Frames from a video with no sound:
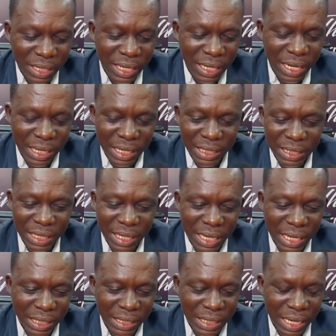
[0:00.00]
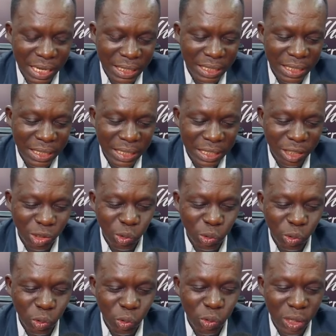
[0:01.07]
And this is the case that
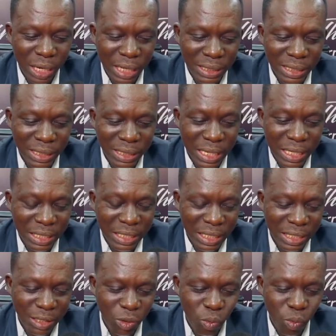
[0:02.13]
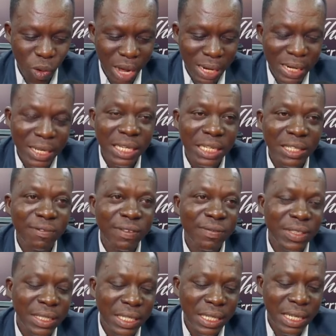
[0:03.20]
two uh, teenagers, one is
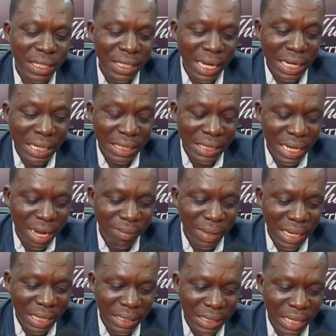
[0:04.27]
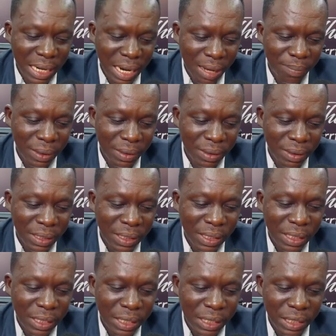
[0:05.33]
15 years at the time the incident happened
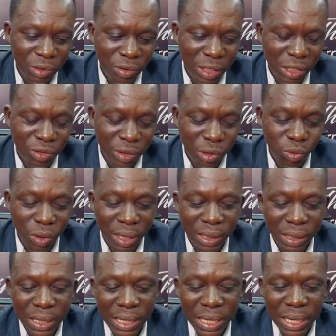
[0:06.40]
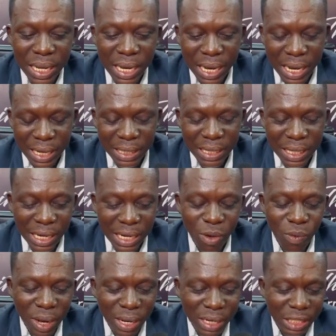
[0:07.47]
in 2021, and the other
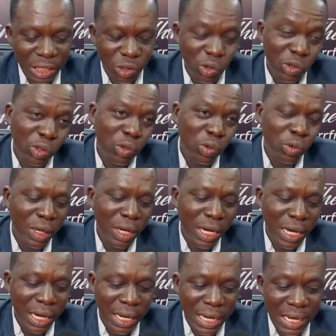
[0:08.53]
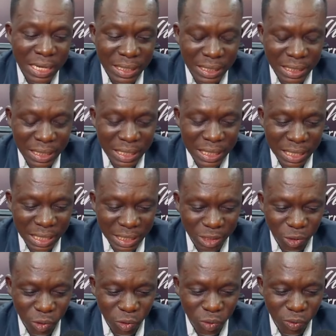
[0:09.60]
one is also uh, 18 years,
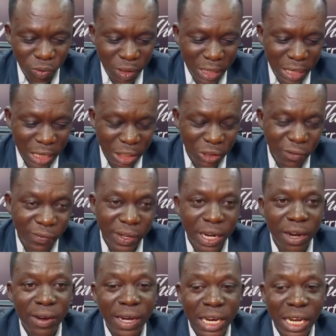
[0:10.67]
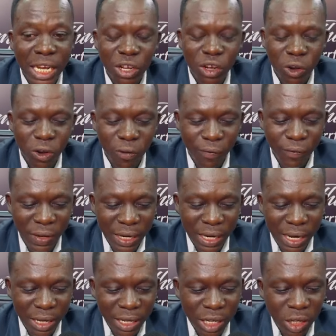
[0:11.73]
so a juvenile and a young offender.